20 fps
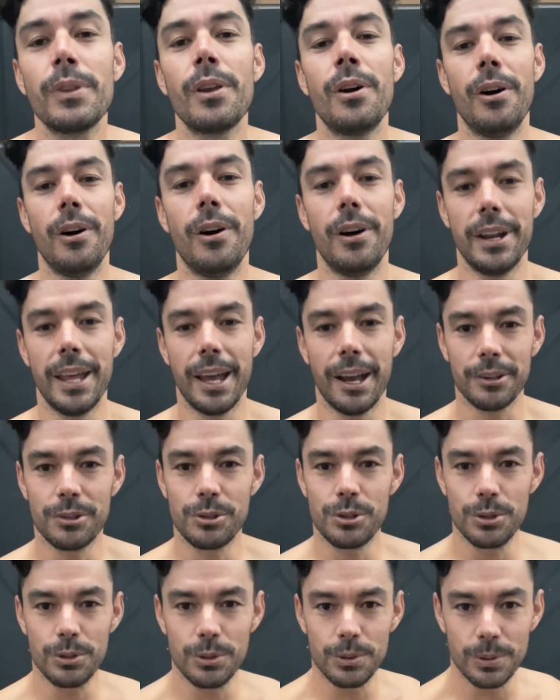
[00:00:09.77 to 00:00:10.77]
on how
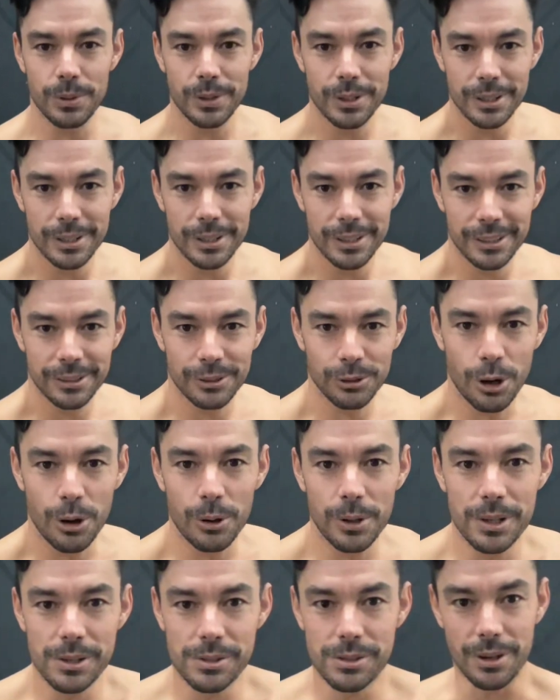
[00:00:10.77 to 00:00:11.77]
to grow
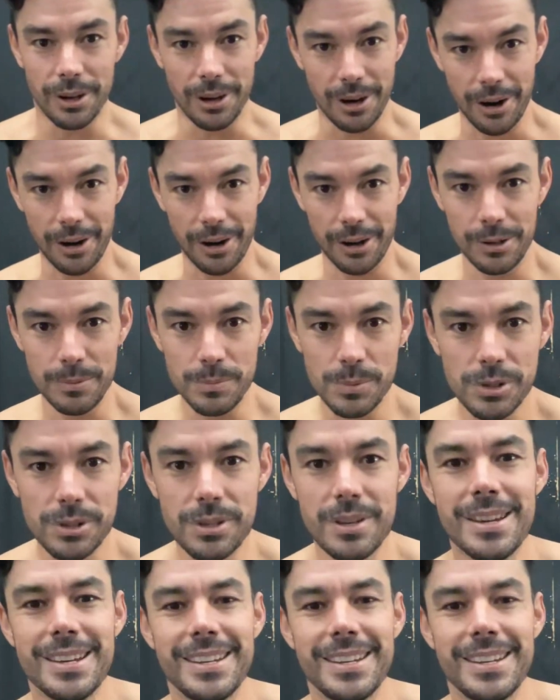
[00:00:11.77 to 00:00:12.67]
his arms